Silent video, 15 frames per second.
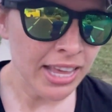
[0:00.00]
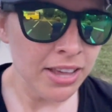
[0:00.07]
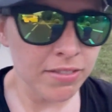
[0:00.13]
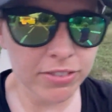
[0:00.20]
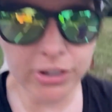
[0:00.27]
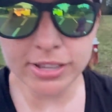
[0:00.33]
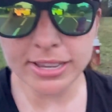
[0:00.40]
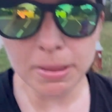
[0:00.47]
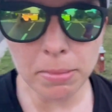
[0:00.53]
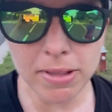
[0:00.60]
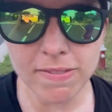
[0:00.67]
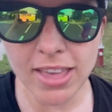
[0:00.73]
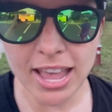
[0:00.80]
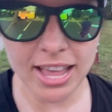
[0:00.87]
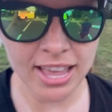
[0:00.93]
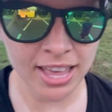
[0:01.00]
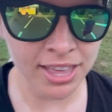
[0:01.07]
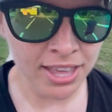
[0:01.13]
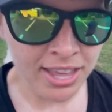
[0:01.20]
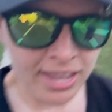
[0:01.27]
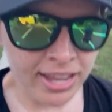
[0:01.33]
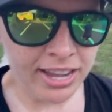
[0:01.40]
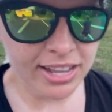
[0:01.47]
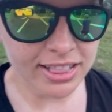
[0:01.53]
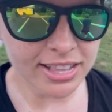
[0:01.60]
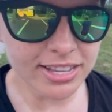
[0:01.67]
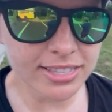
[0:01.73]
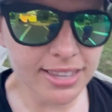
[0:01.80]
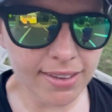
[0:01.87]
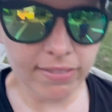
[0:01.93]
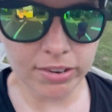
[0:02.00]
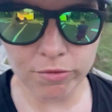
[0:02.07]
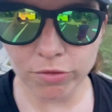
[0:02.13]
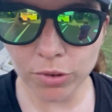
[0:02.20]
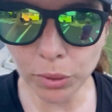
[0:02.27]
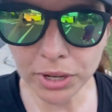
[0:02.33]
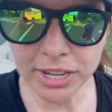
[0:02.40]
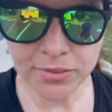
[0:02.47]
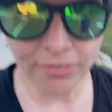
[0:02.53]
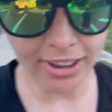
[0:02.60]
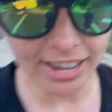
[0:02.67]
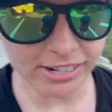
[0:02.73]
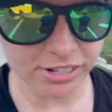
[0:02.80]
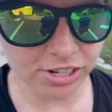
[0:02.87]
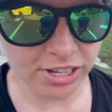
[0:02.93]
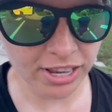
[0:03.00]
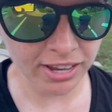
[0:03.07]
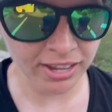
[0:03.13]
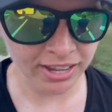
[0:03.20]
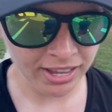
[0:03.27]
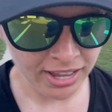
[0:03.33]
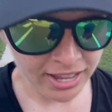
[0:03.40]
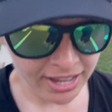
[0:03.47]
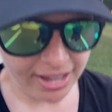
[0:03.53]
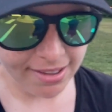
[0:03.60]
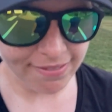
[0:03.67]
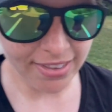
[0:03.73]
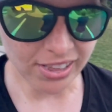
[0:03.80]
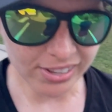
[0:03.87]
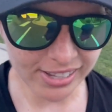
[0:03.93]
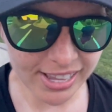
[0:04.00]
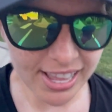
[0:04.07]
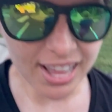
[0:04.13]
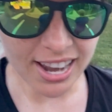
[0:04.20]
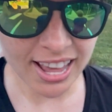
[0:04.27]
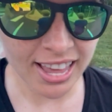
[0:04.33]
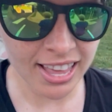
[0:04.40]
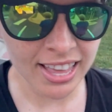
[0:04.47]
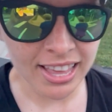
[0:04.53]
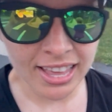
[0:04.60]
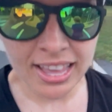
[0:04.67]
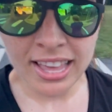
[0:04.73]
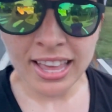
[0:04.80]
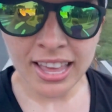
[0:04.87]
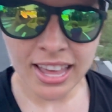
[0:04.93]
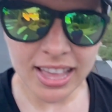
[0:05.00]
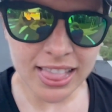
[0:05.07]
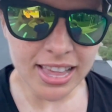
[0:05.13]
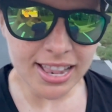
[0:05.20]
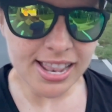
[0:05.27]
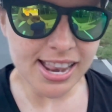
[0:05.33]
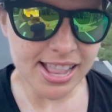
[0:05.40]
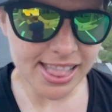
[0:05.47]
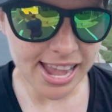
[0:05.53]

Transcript: for some of it in the 740 range. It felt good. And then in the